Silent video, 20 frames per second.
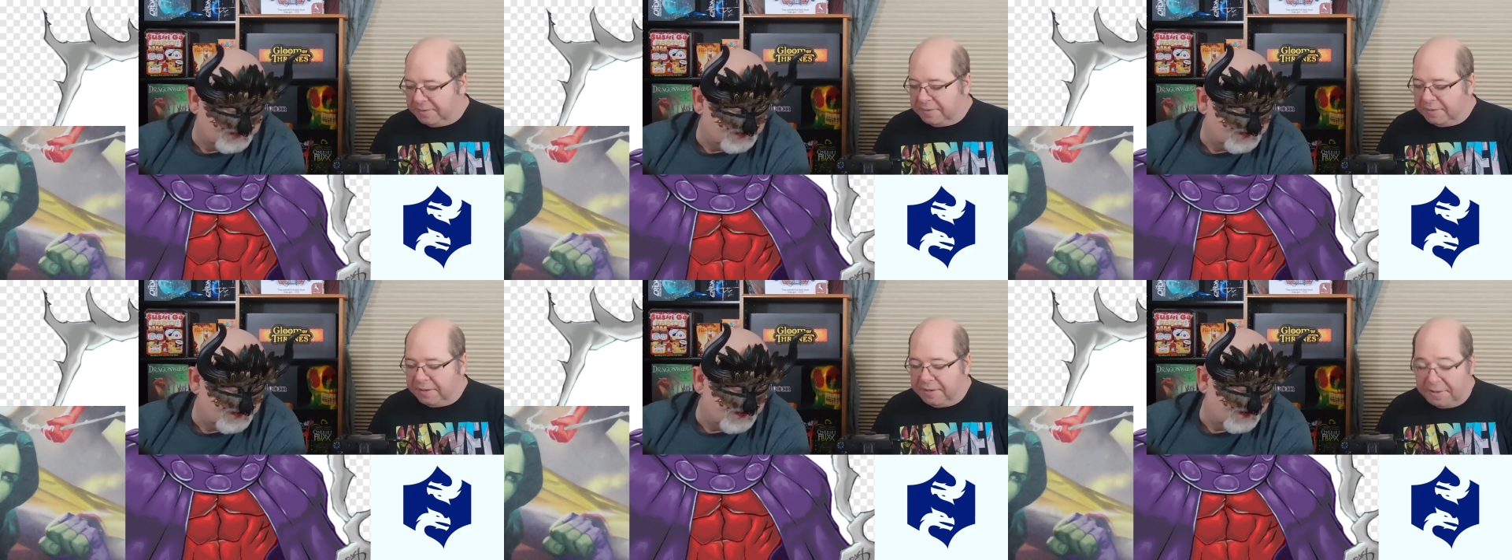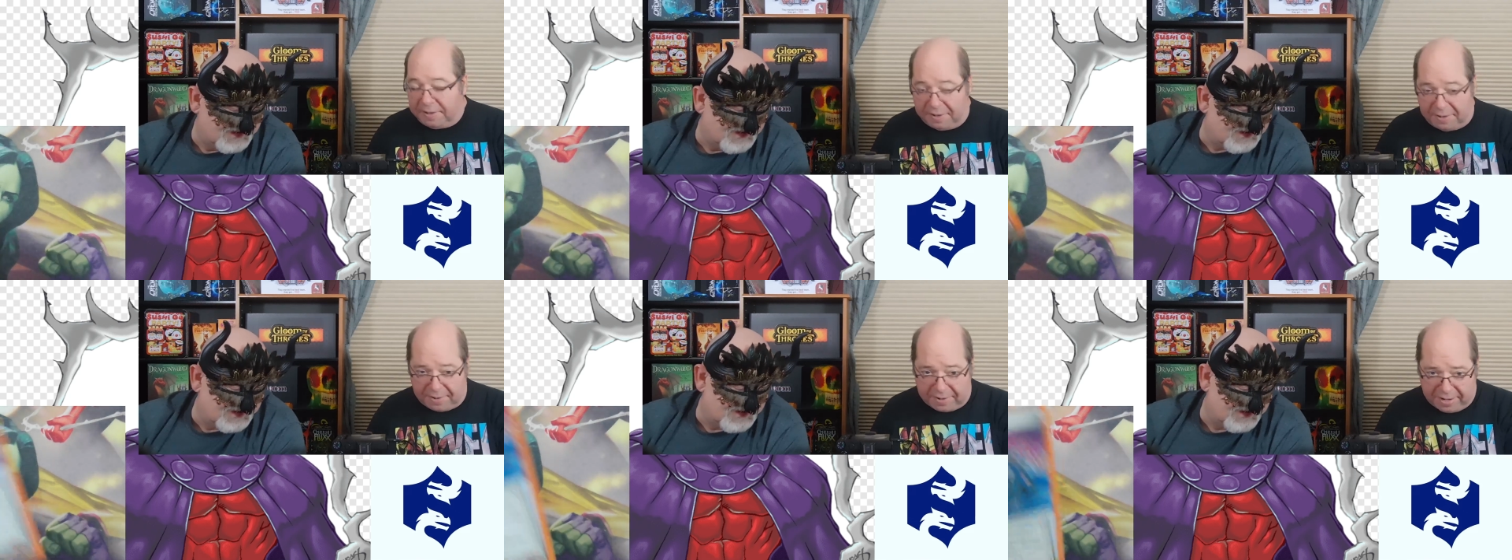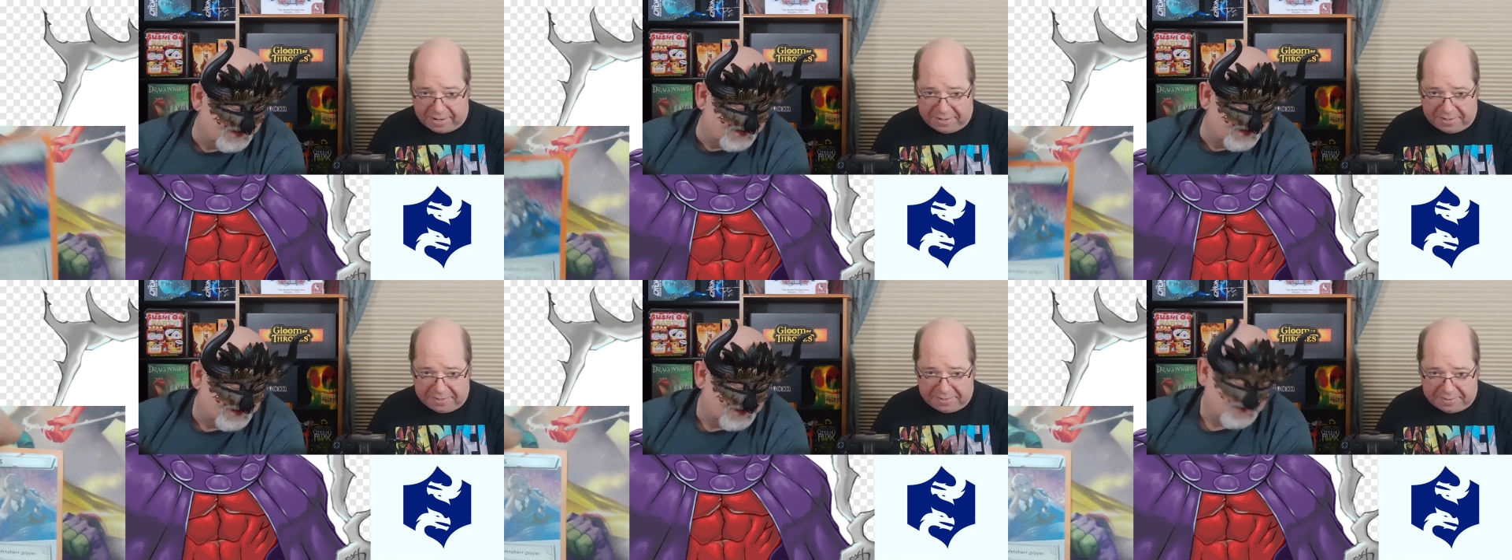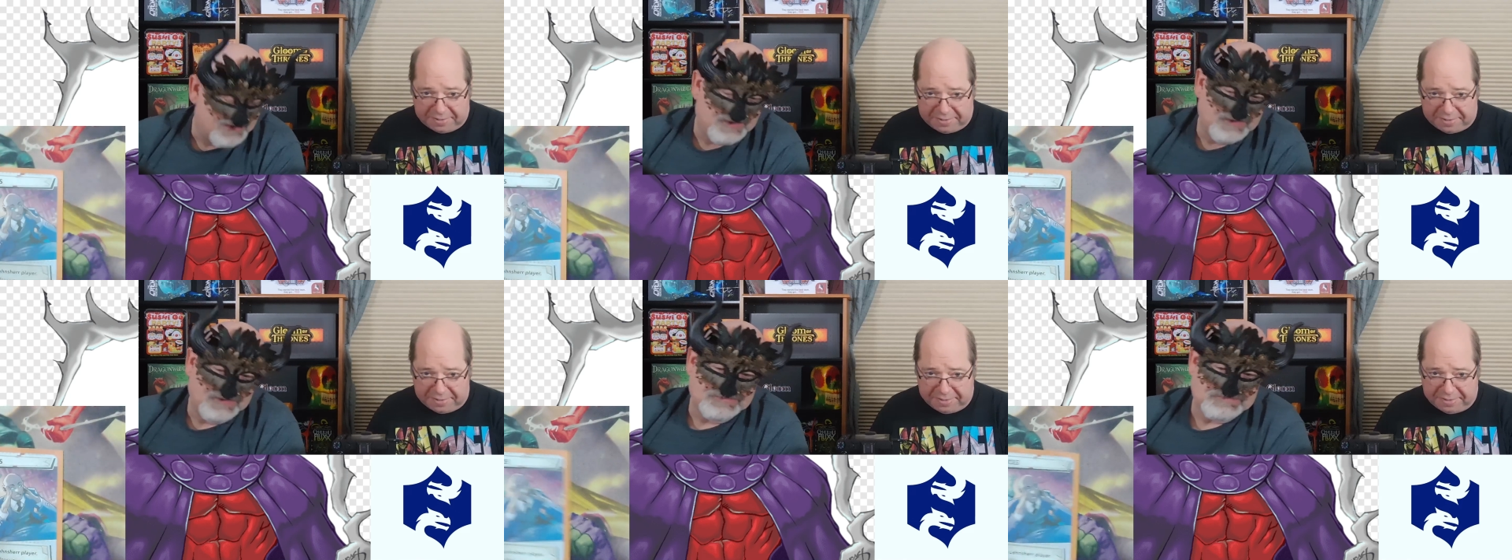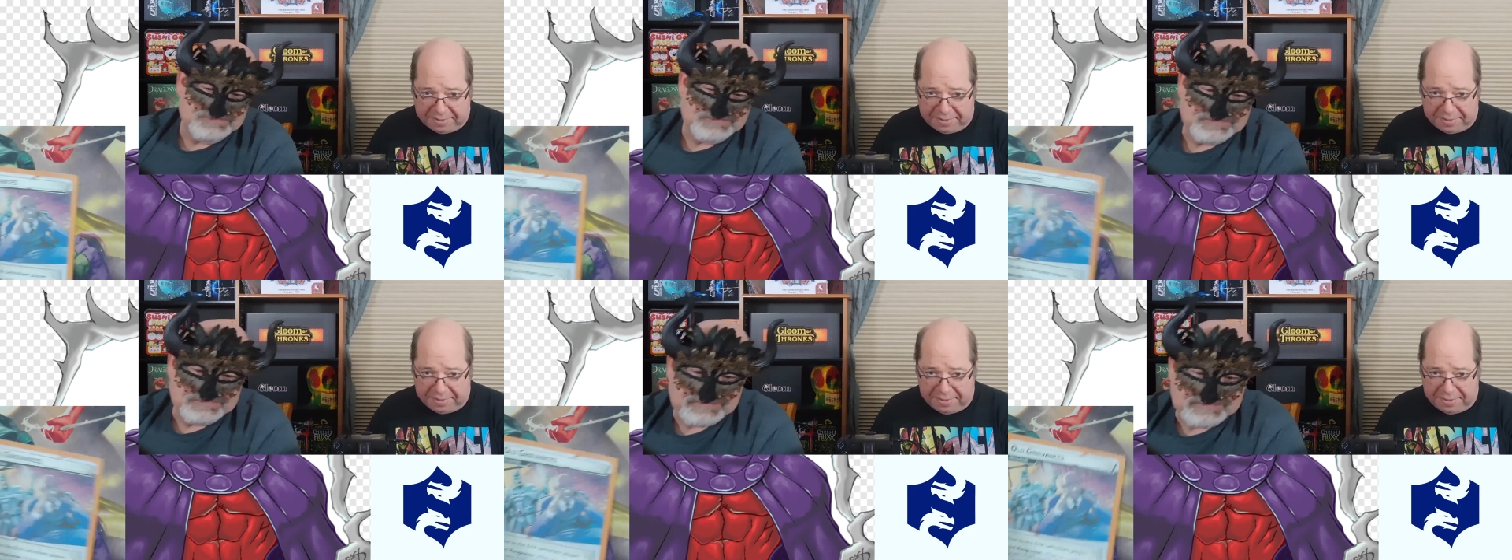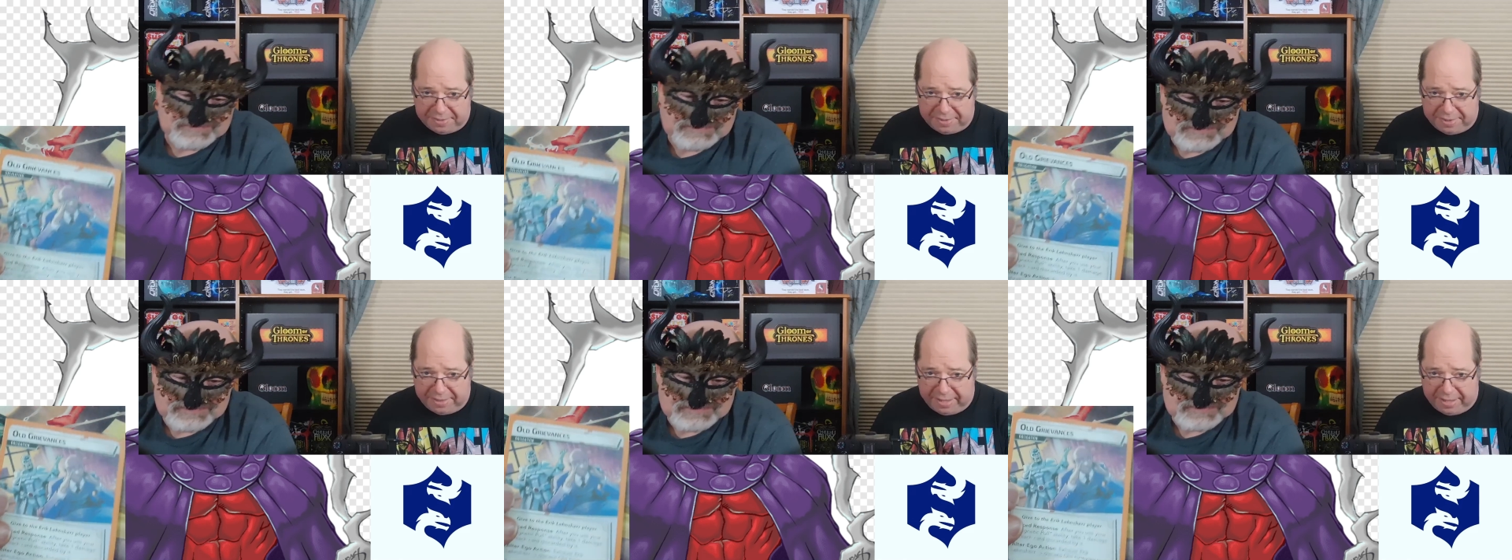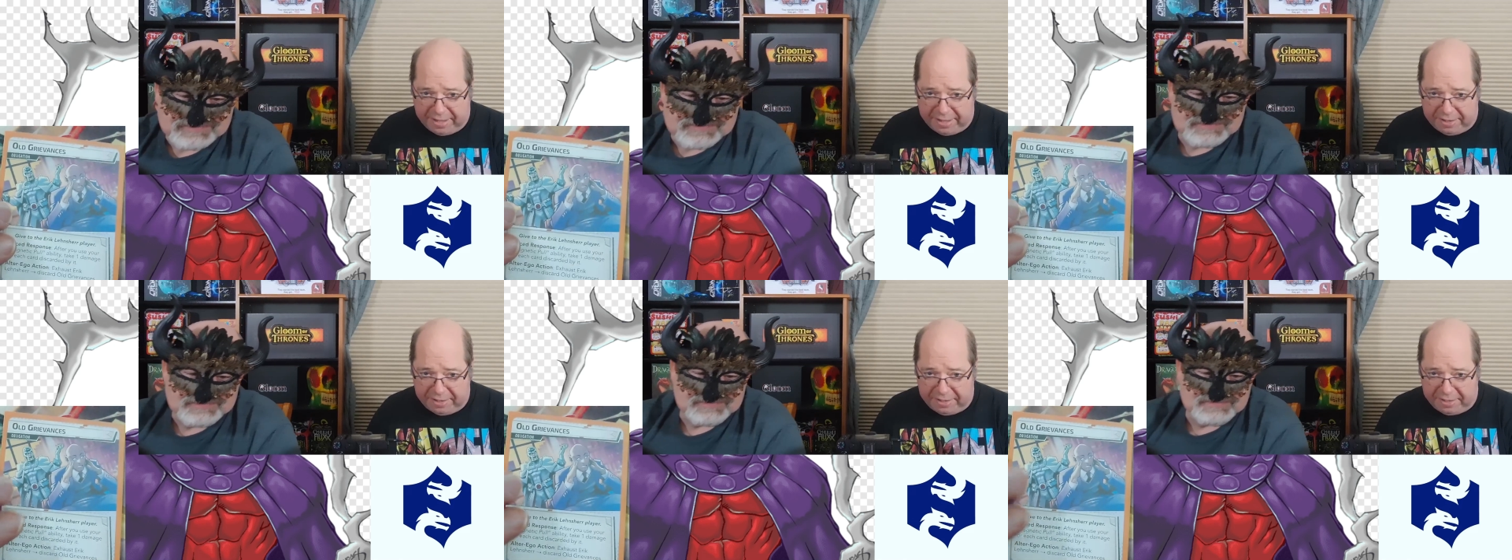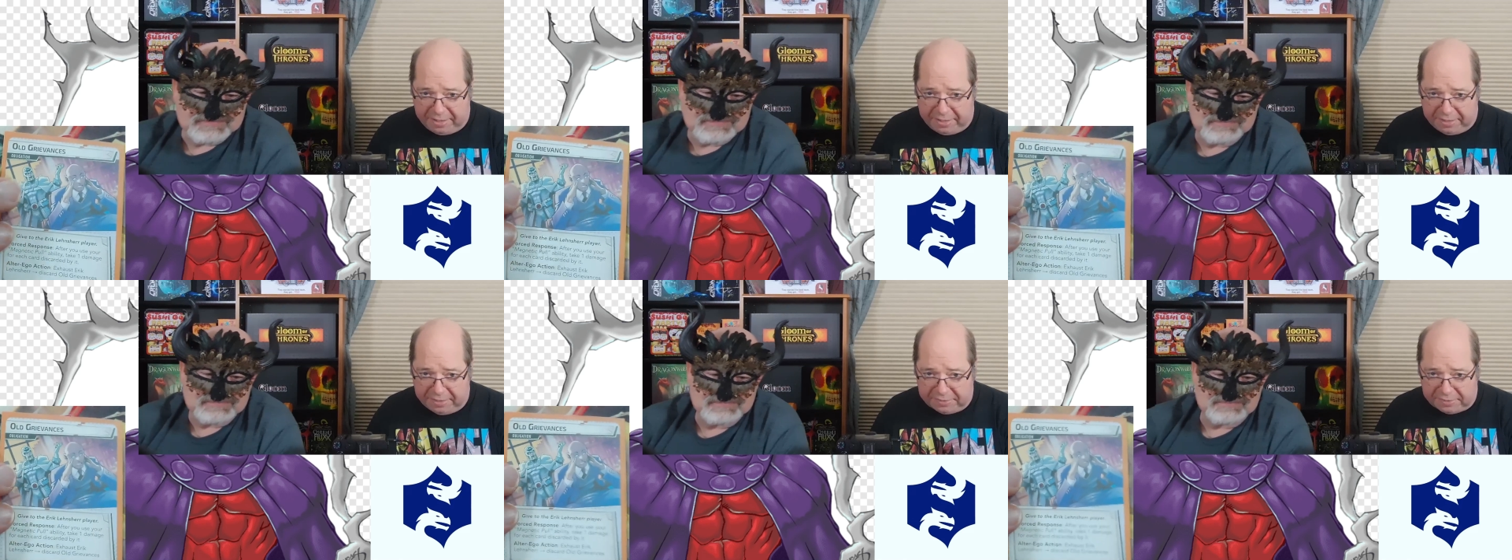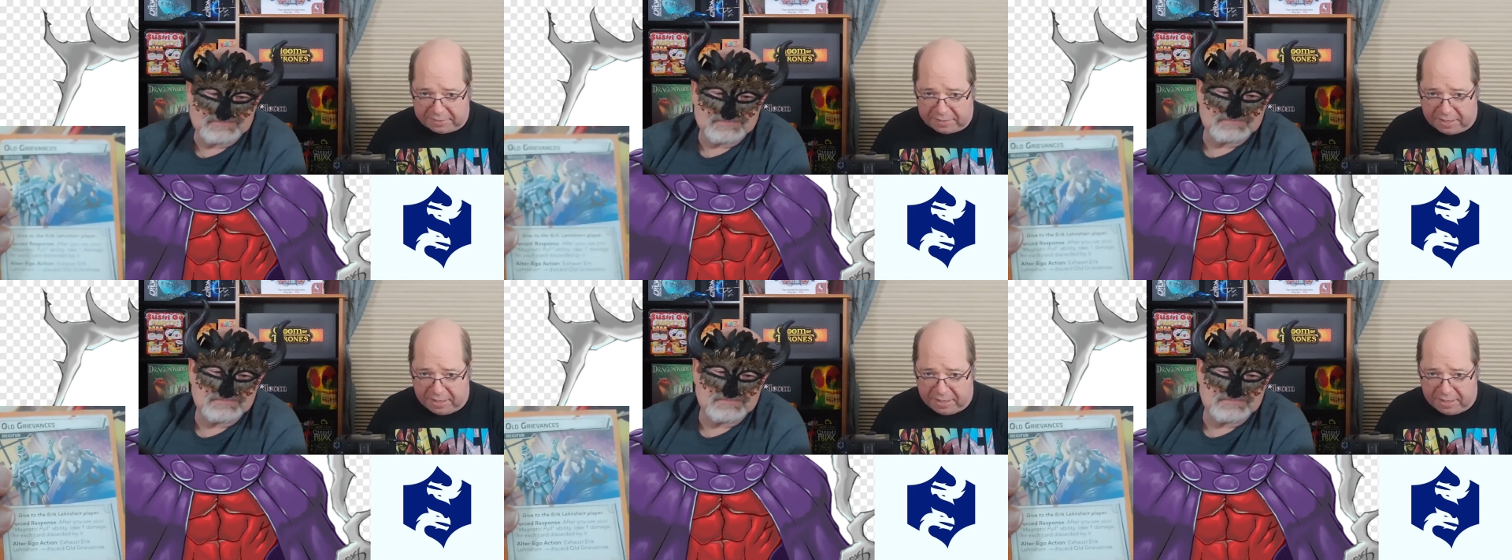All right. Then his